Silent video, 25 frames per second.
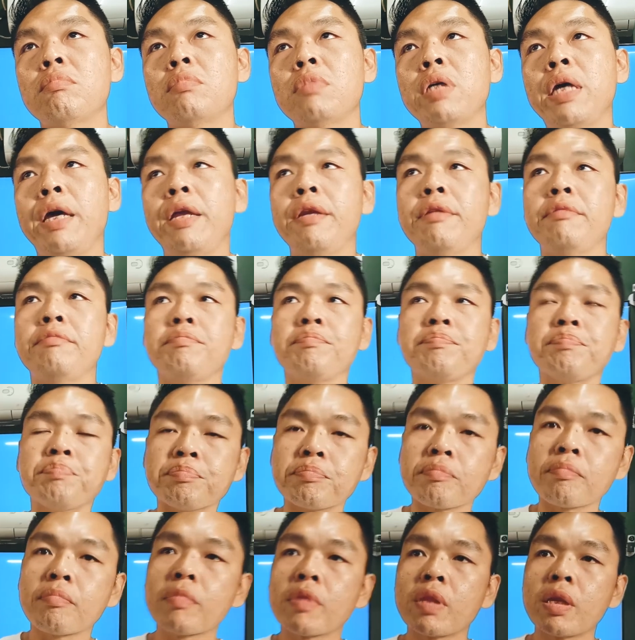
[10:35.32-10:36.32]
and
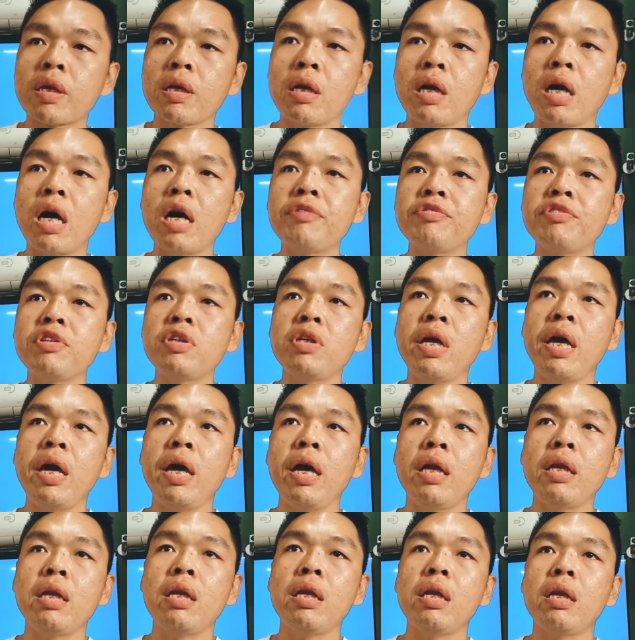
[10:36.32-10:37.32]
after
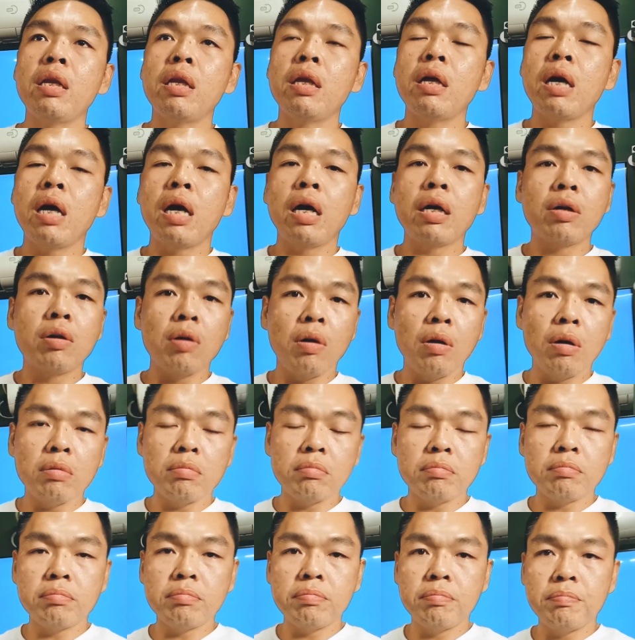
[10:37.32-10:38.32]
that I got
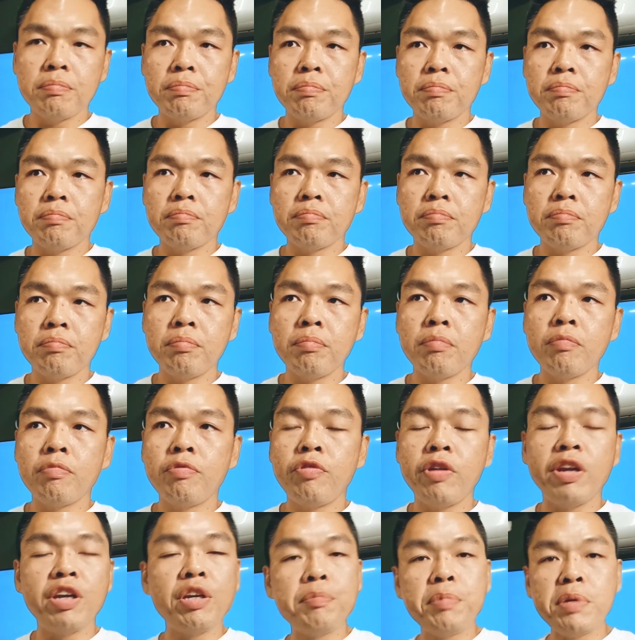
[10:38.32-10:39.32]

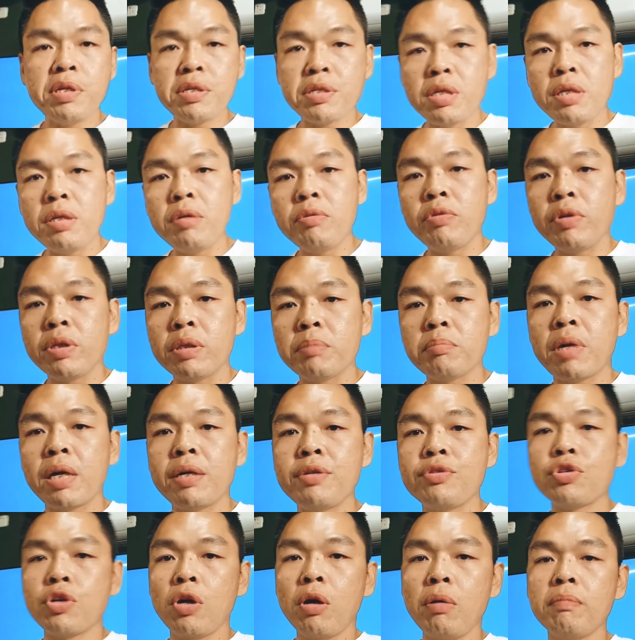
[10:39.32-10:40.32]
very busy with my
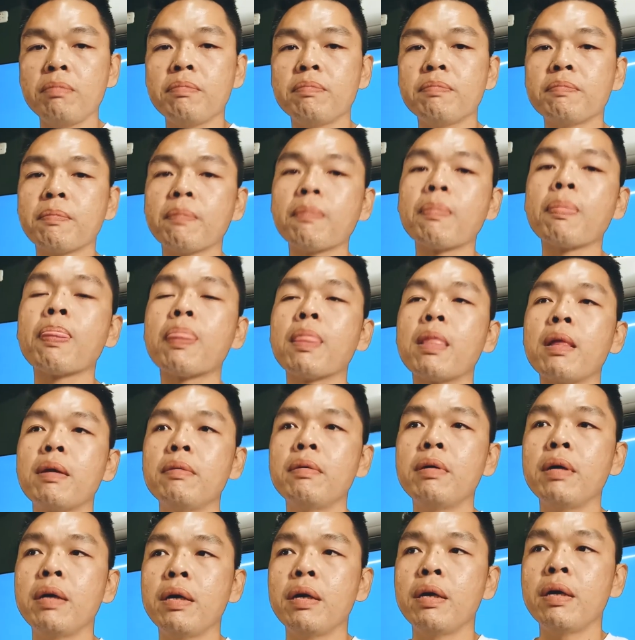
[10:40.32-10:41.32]
job
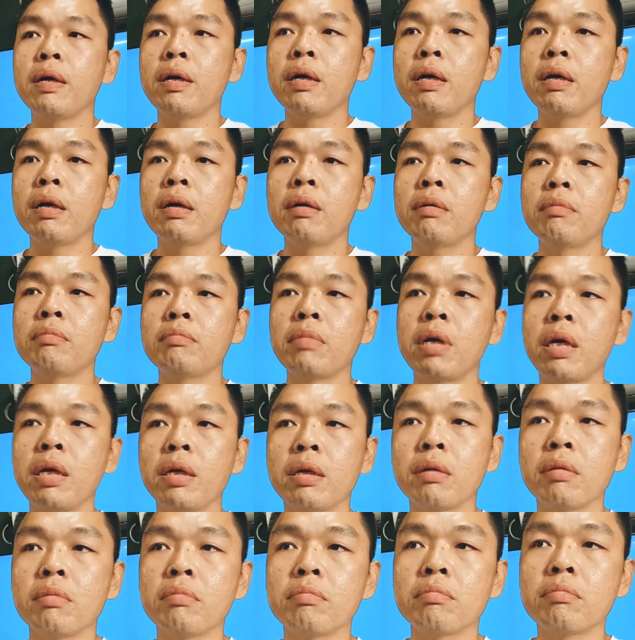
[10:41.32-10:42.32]
uh, my
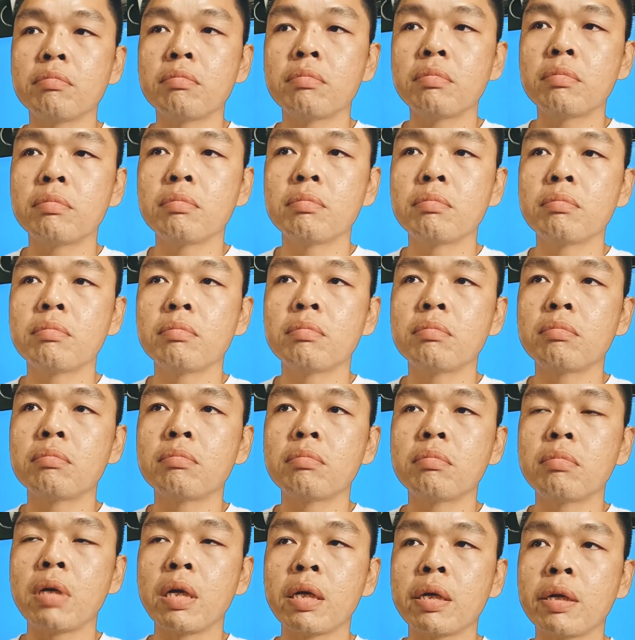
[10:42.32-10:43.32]

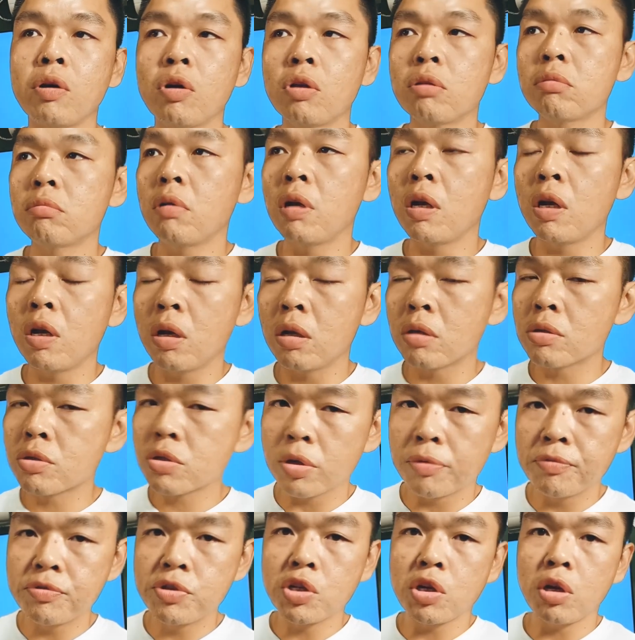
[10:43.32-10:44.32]
I got lots
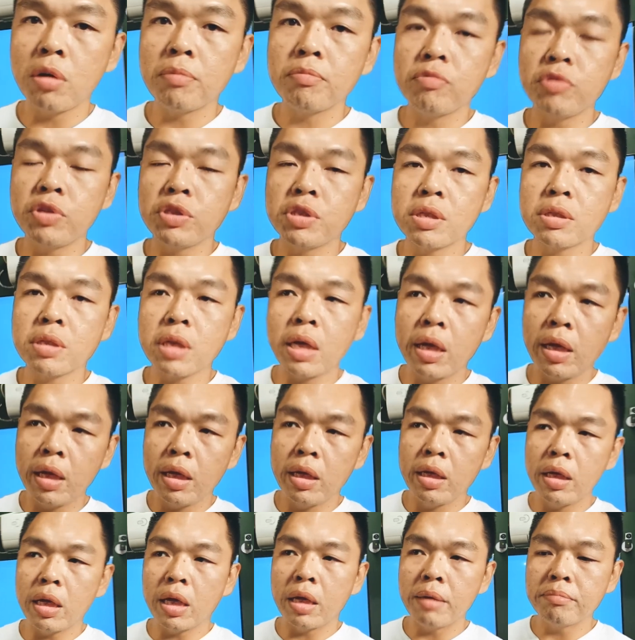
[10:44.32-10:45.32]
of job which is
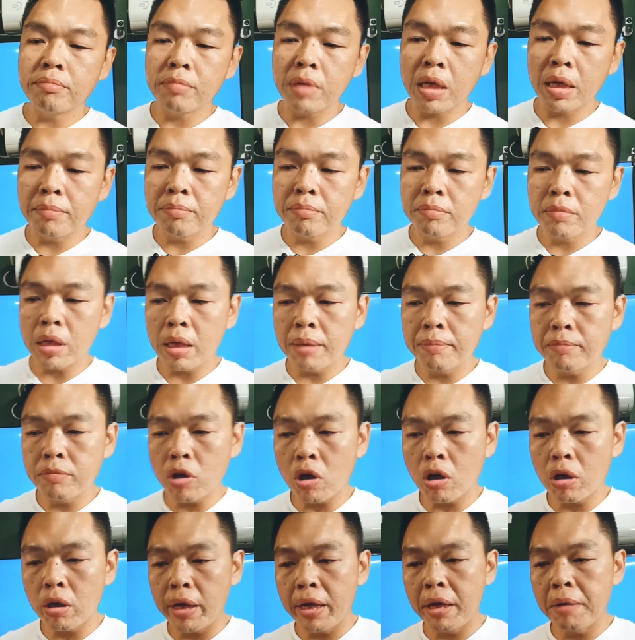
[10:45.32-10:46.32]
I I'm, I'm I'm
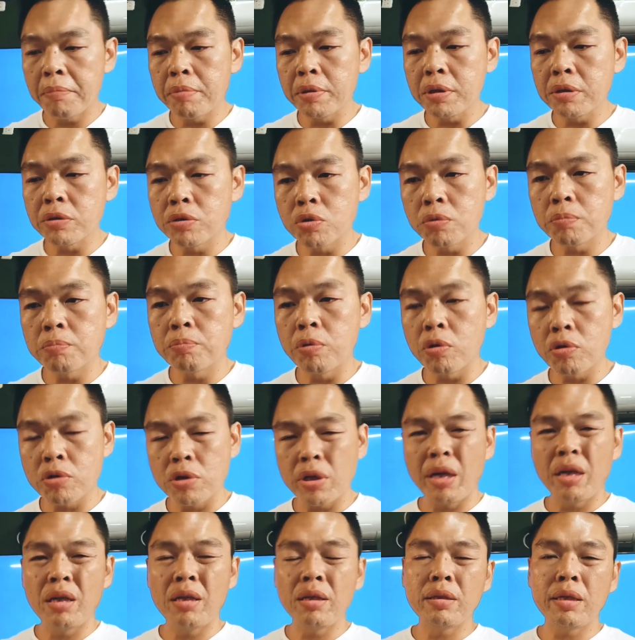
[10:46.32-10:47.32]
not able to post
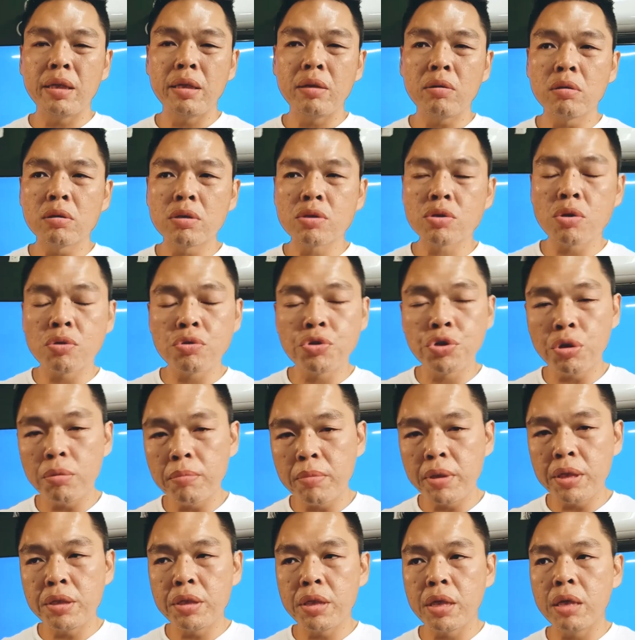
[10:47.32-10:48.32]
anything on social
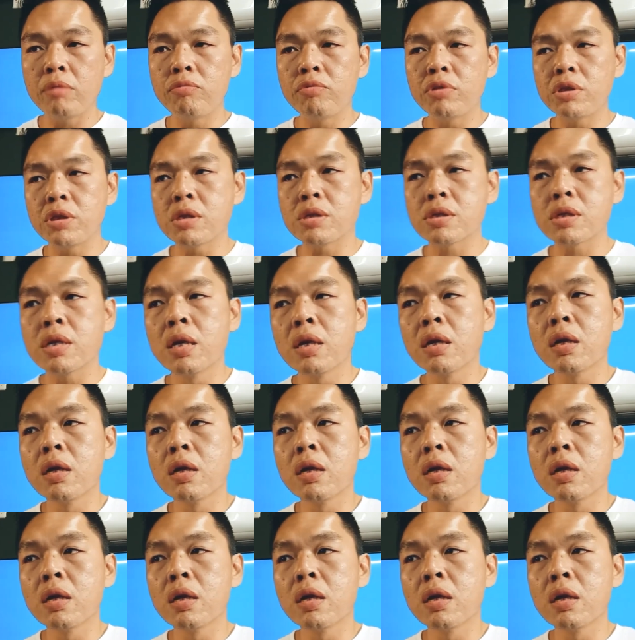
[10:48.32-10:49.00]
media which is